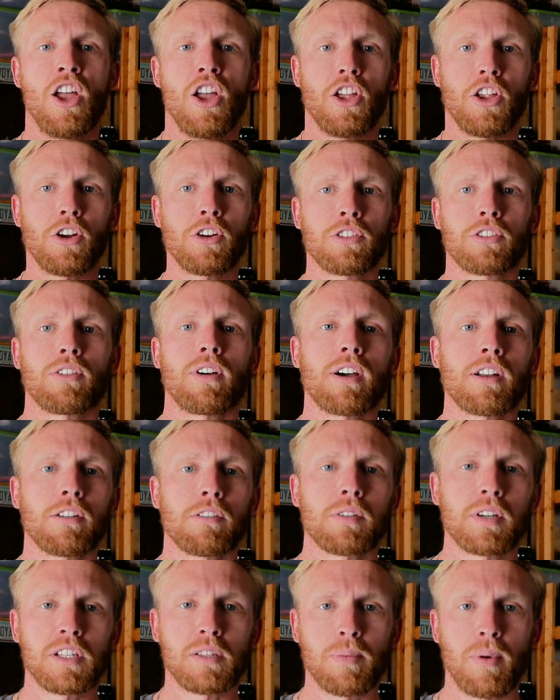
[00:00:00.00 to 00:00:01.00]
your throttle
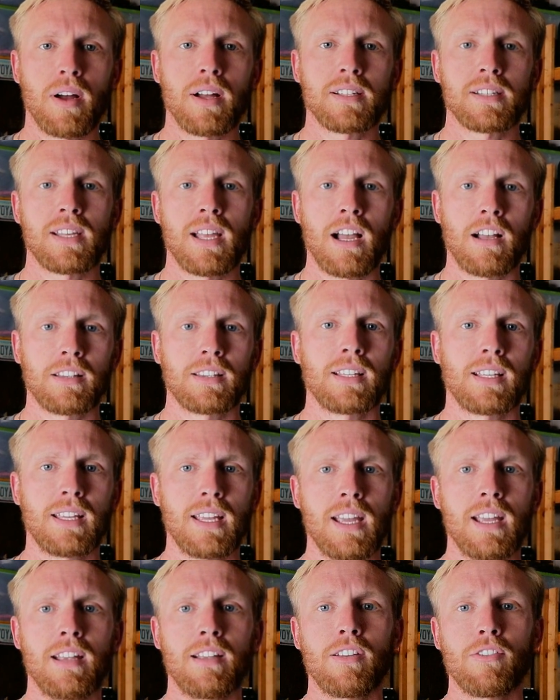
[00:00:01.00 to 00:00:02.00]
response out the
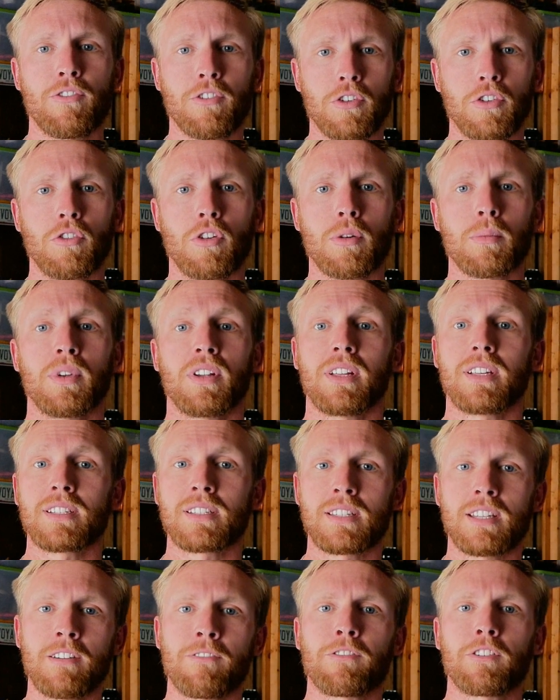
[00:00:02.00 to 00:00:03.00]
gate for normal
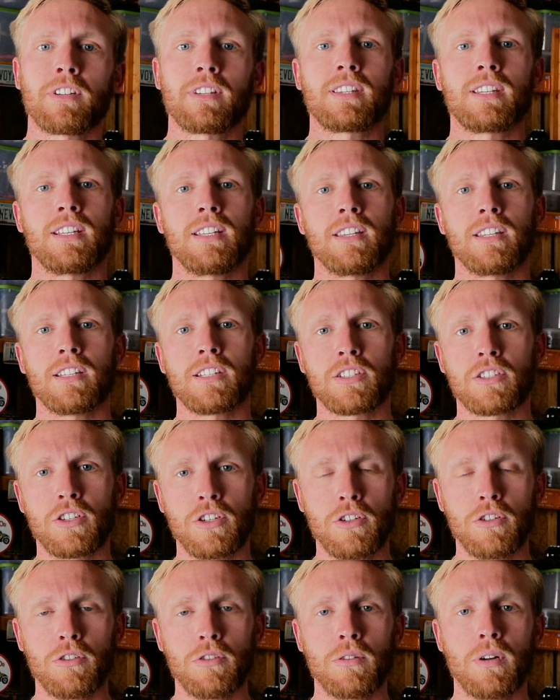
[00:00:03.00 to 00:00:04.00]
is different than the
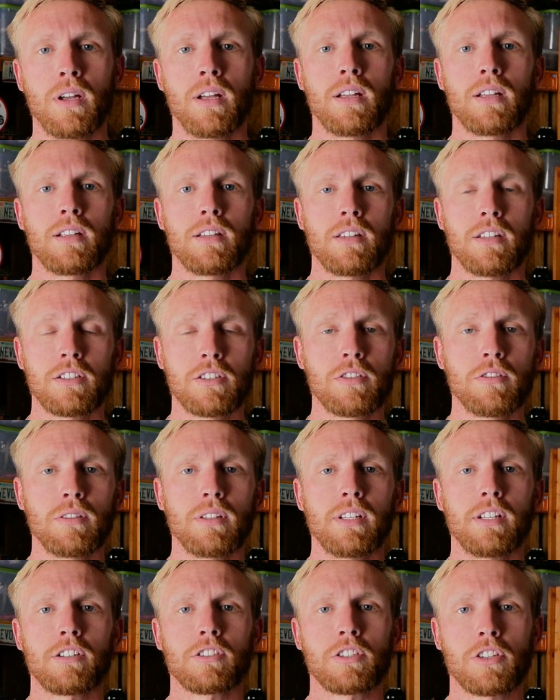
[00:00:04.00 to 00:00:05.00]

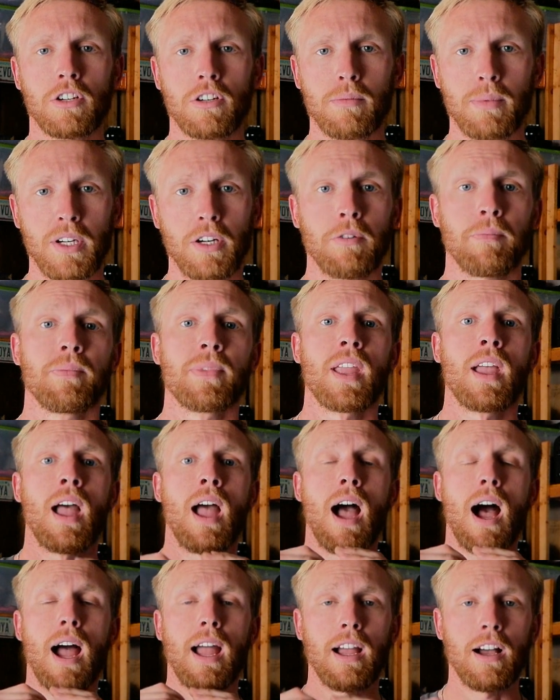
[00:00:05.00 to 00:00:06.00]
2-liter turbo.
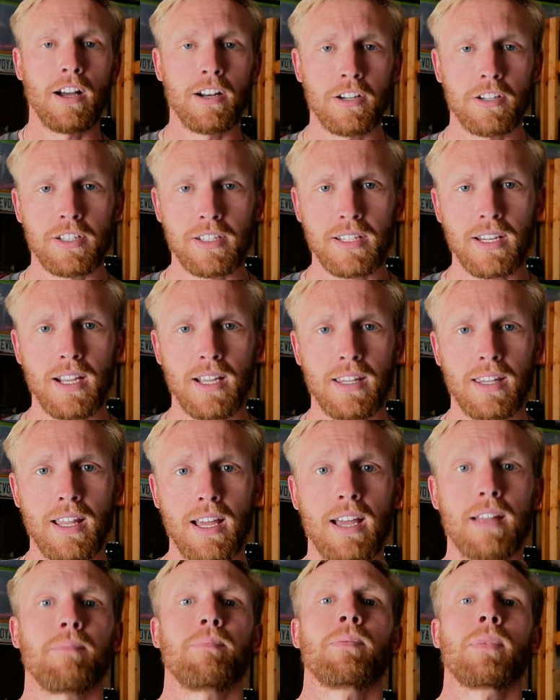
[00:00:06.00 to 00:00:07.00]
I understand
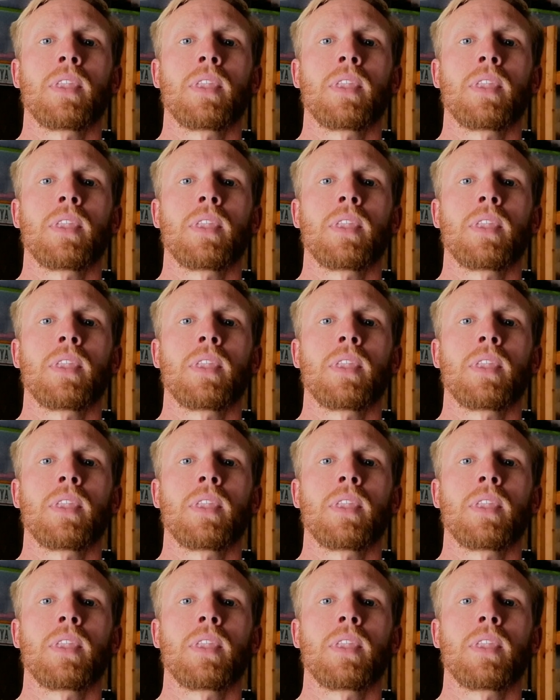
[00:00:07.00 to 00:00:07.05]
that.